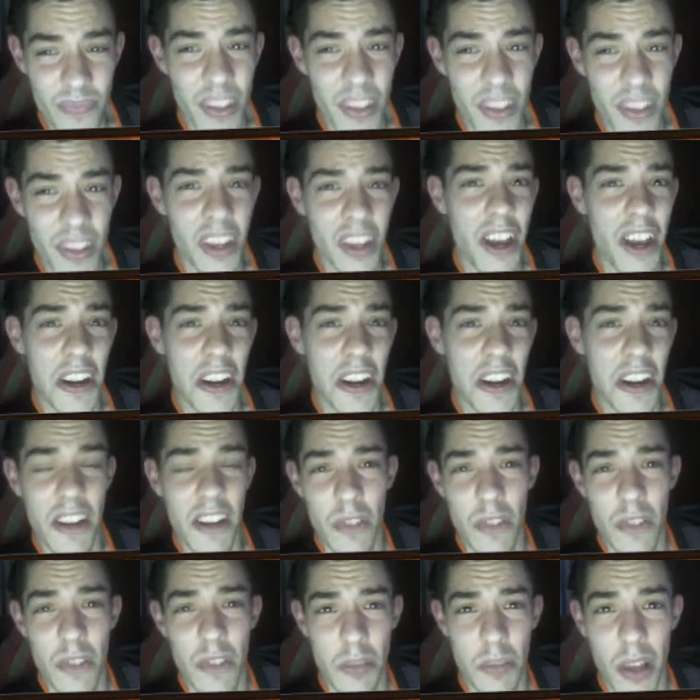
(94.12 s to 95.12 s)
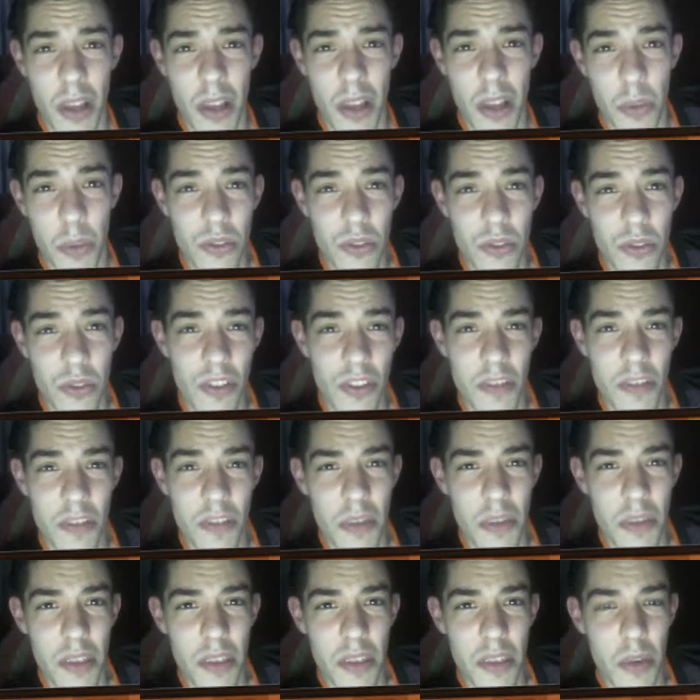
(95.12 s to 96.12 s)
I don't have to explain what's wrong with me at the
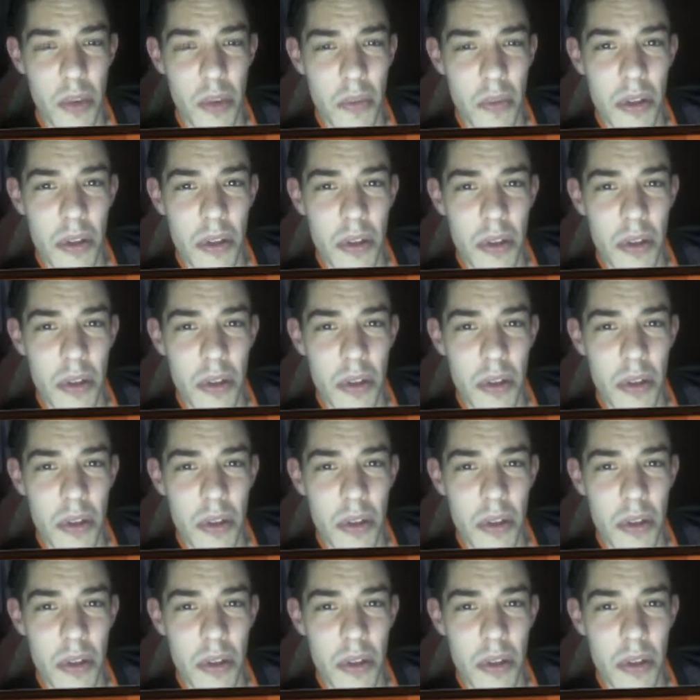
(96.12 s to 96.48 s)
moment,